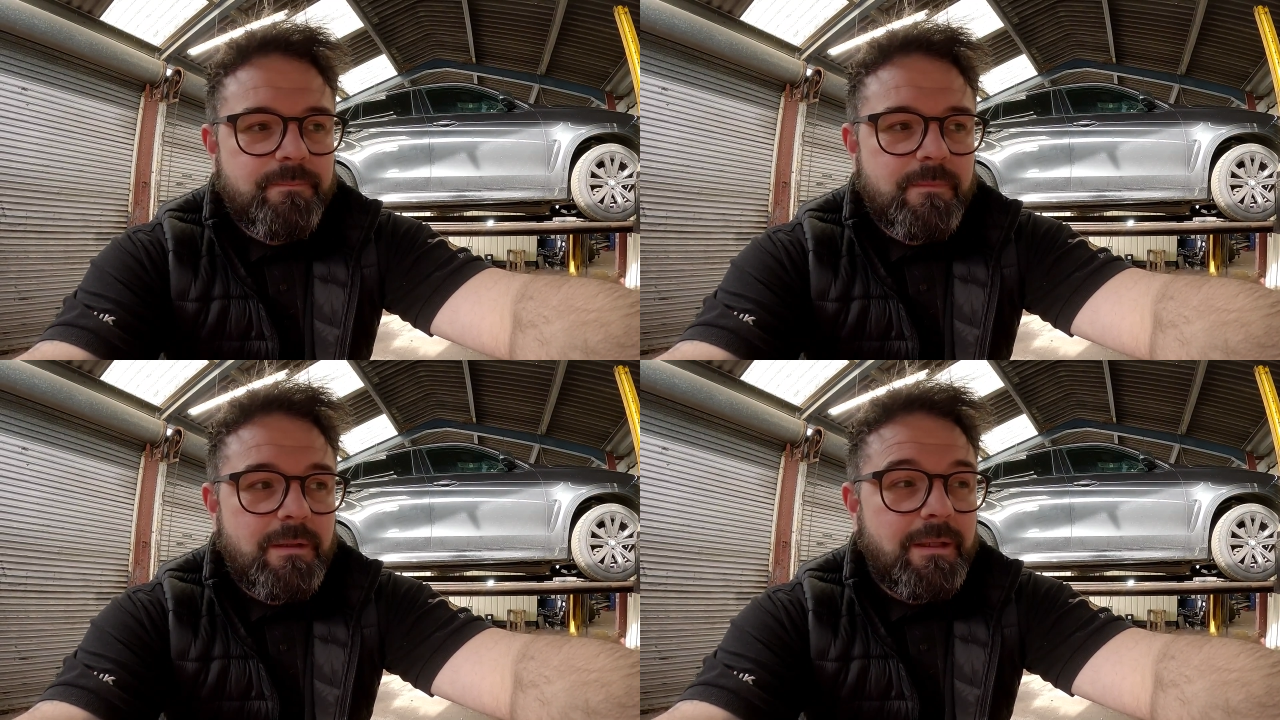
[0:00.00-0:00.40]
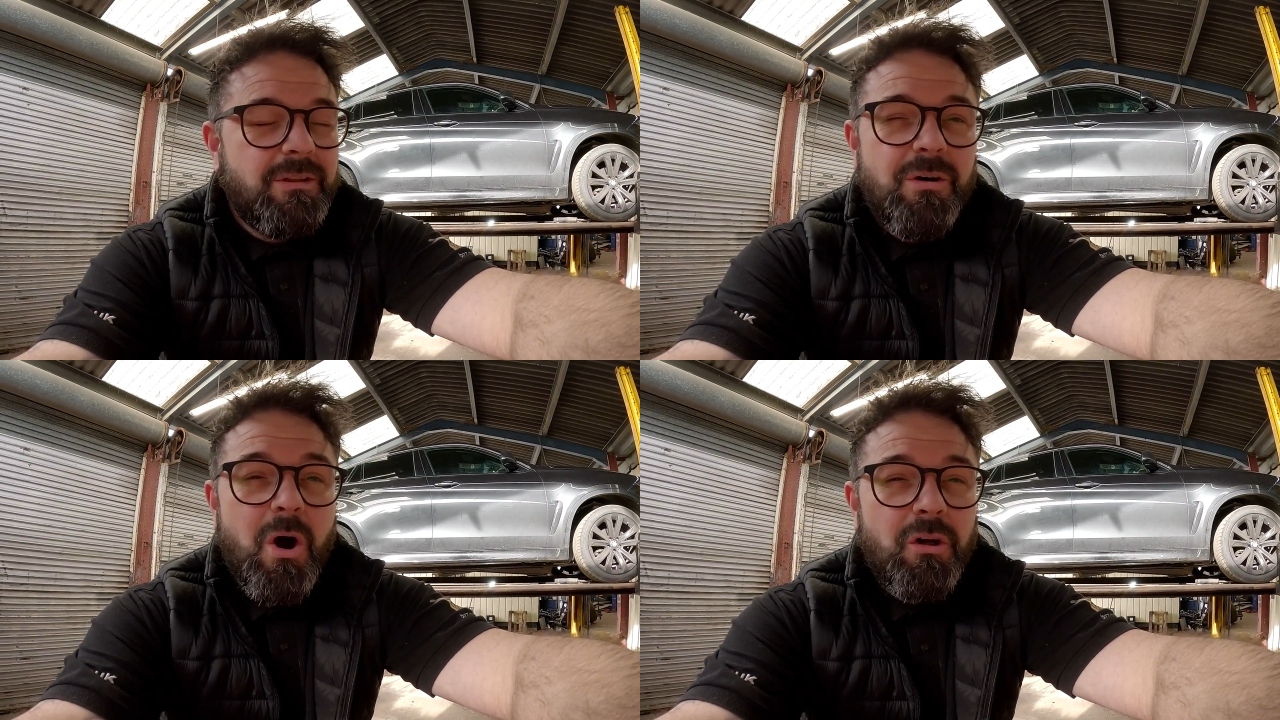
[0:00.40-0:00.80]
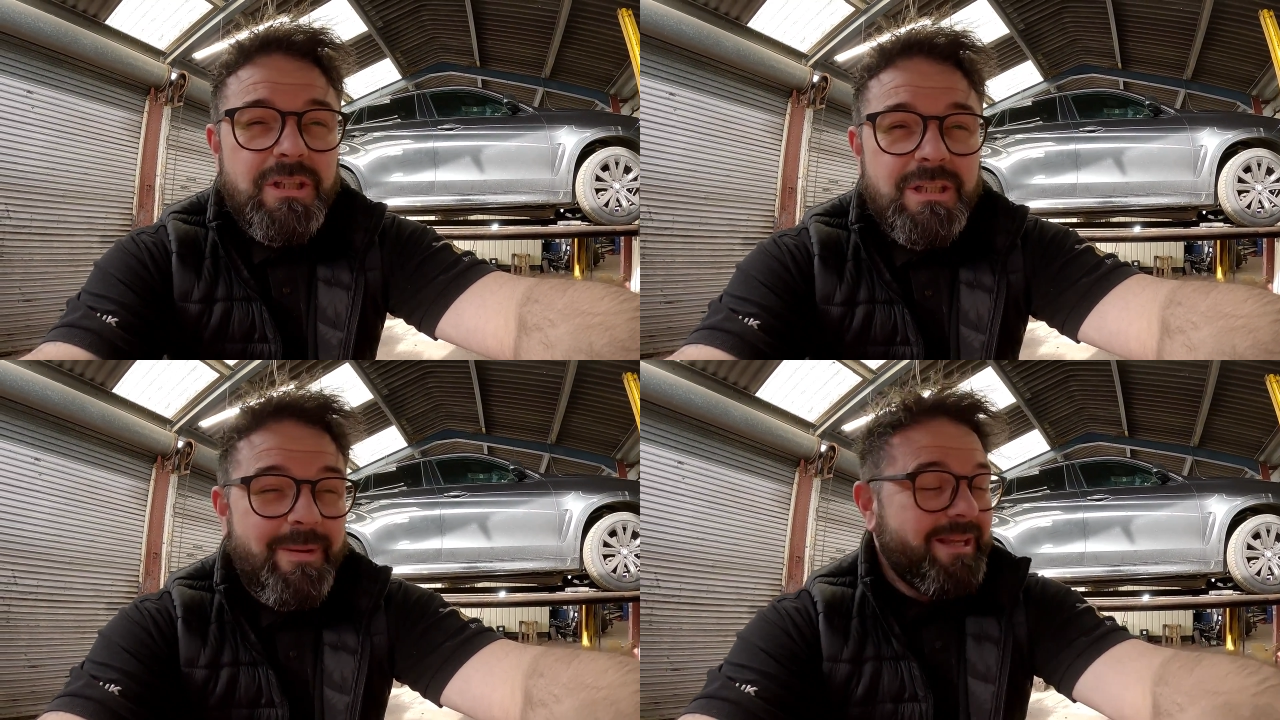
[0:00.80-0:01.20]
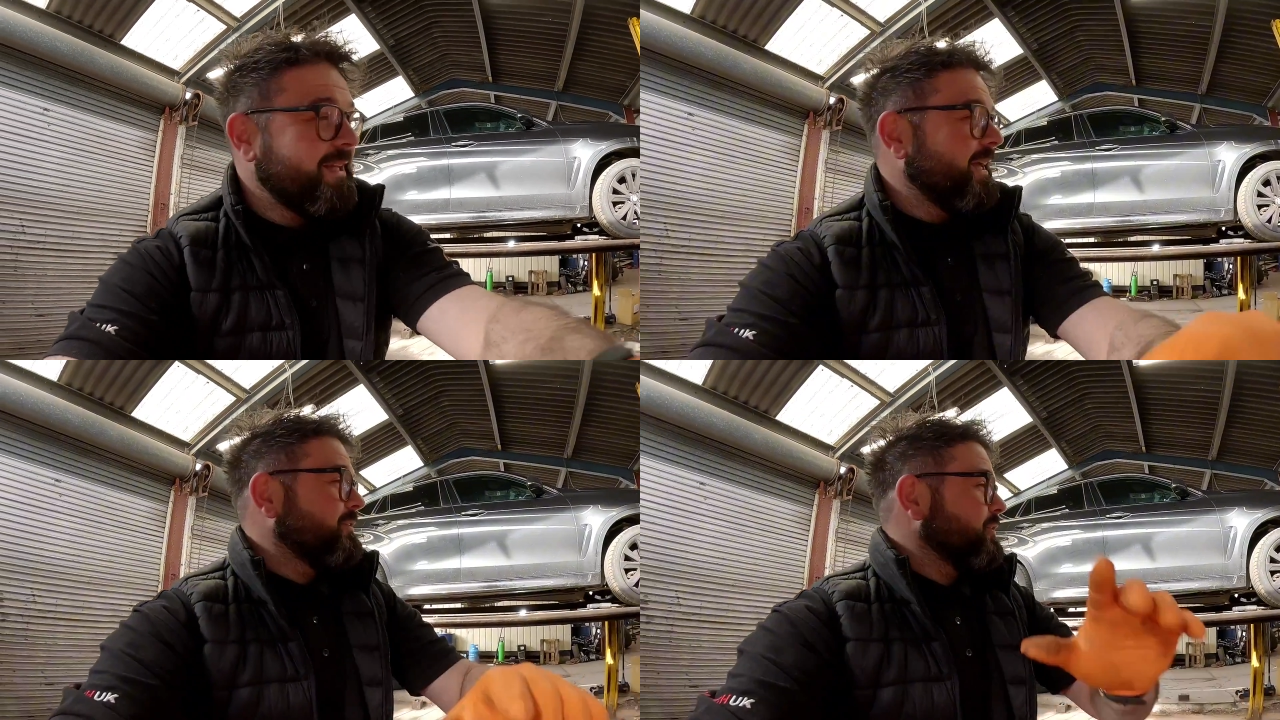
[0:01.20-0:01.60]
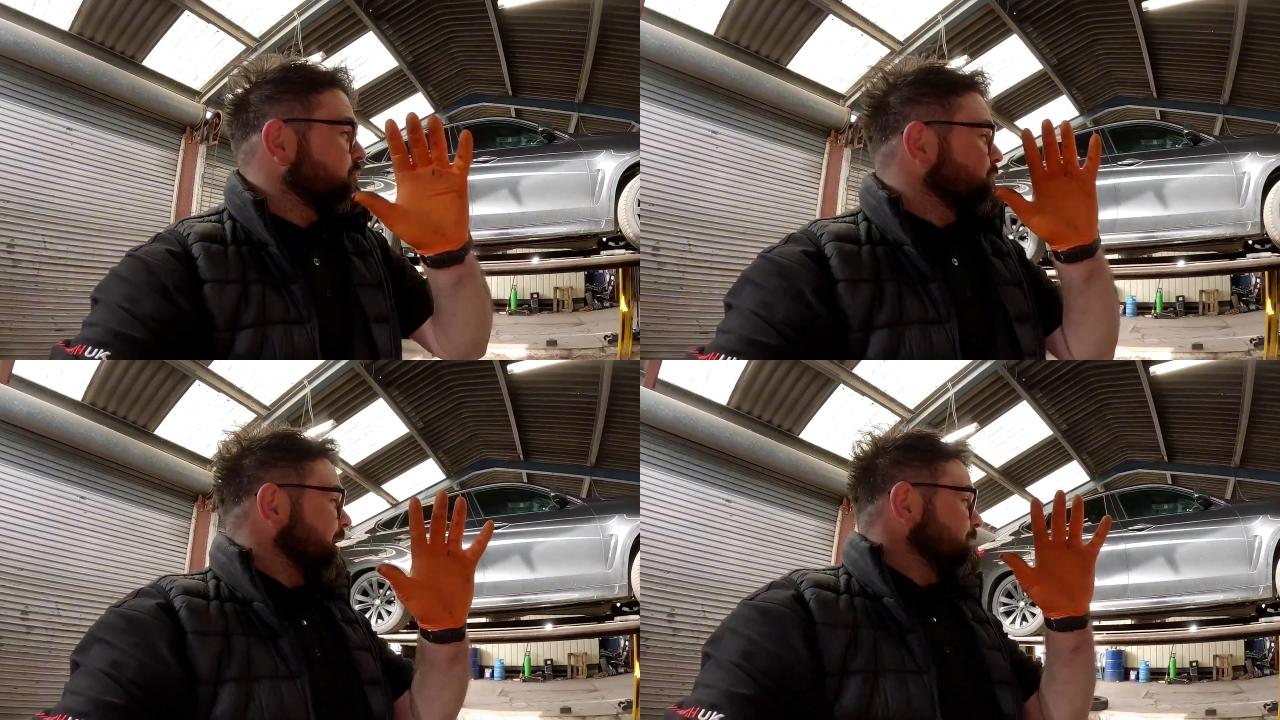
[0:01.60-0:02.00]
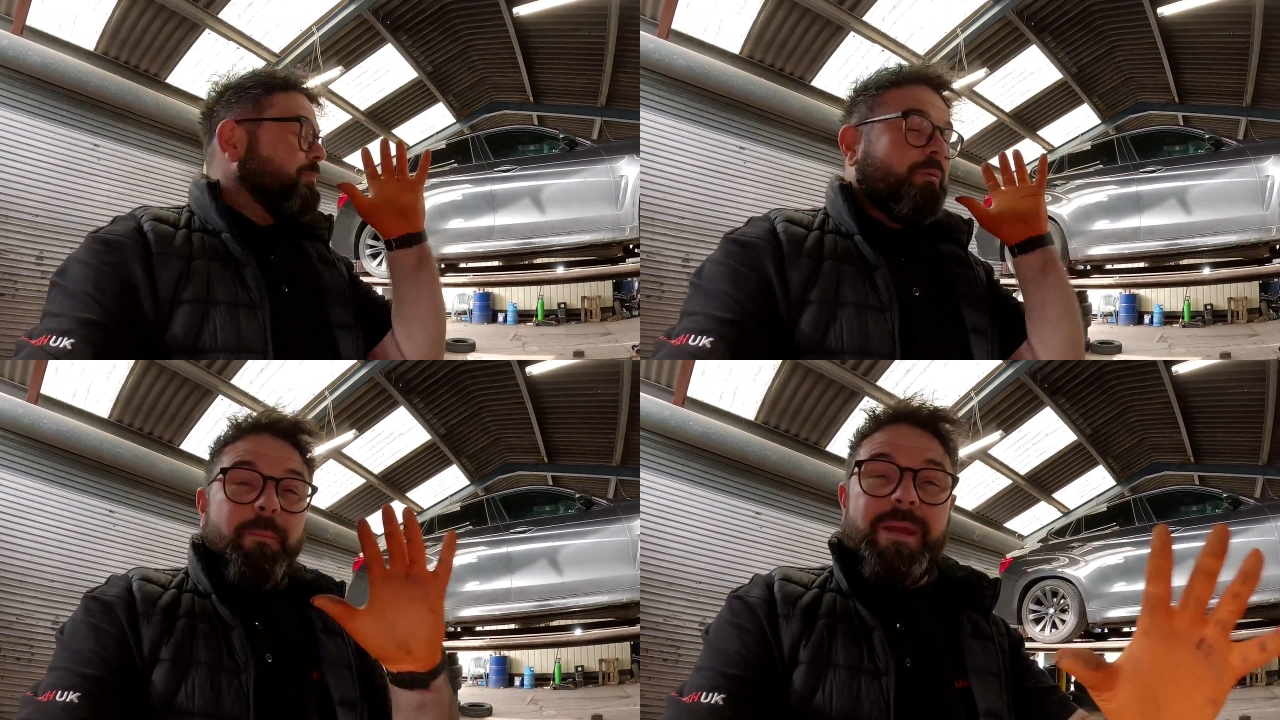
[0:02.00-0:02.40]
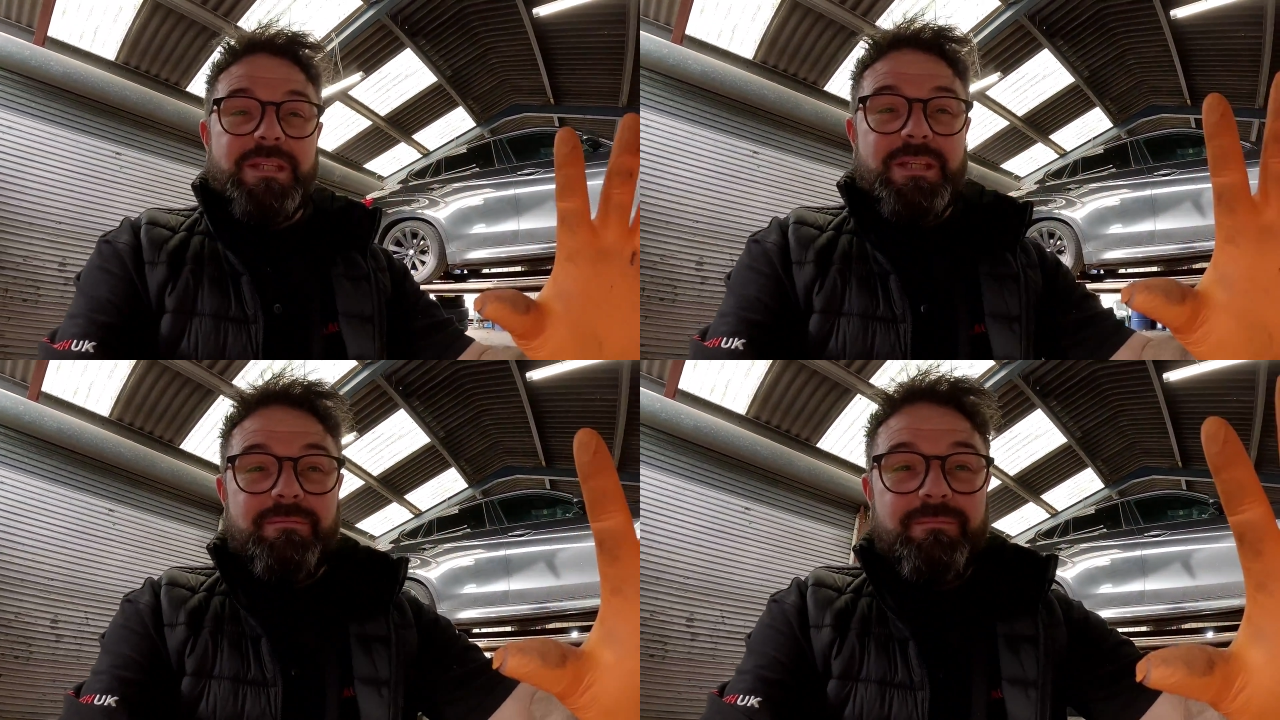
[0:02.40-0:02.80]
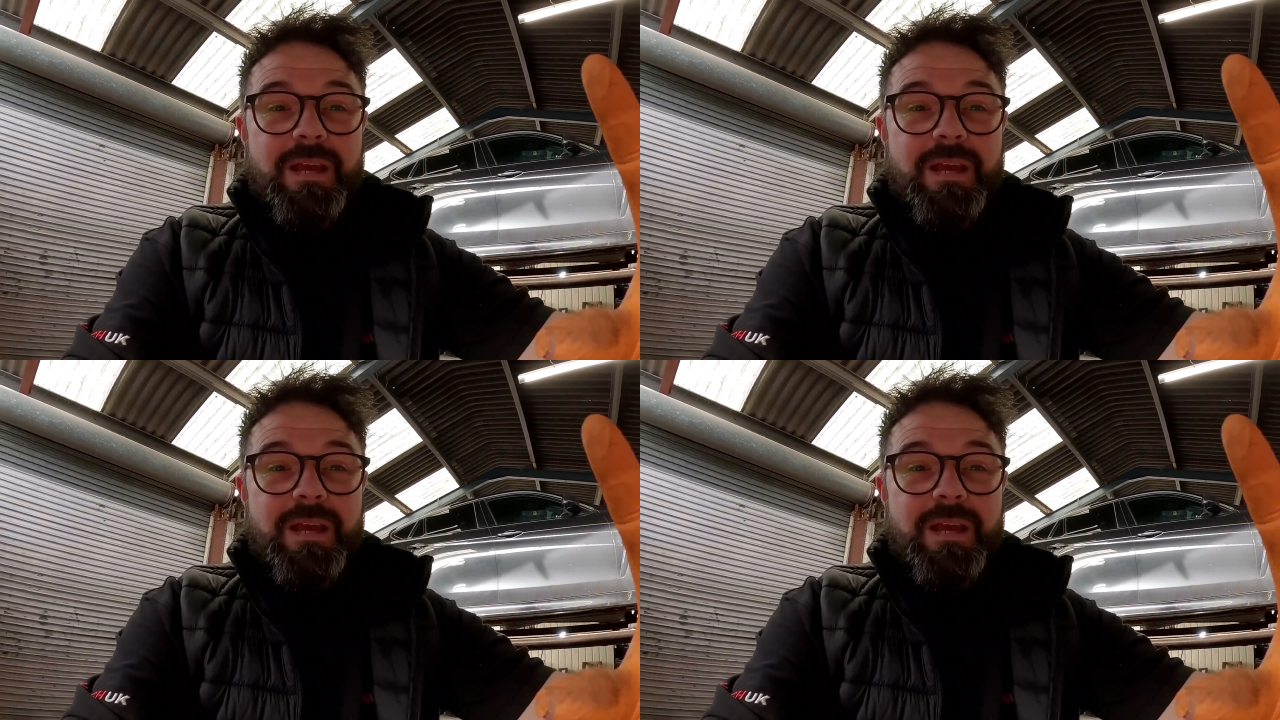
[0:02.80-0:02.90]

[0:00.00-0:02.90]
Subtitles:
I'm like, no, honestly, mate, I promise.